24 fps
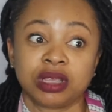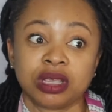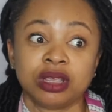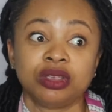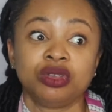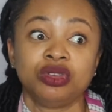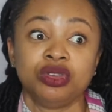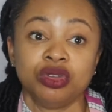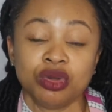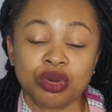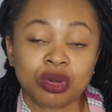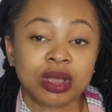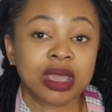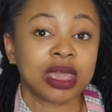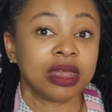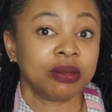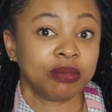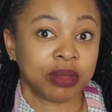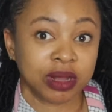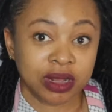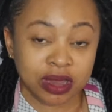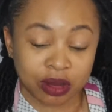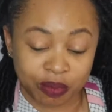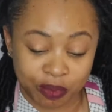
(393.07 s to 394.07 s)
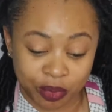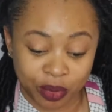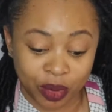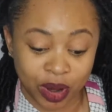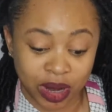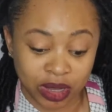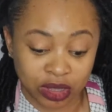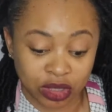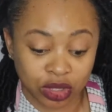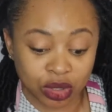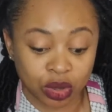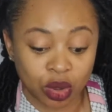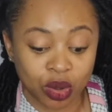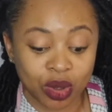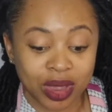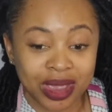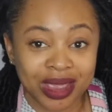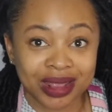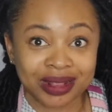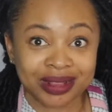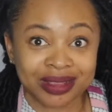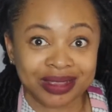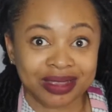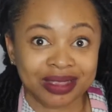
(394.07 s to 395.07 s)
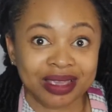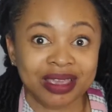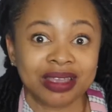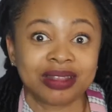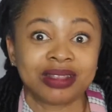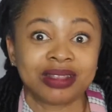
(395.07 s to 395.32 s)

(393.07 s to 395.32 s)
you can be depressed. So it's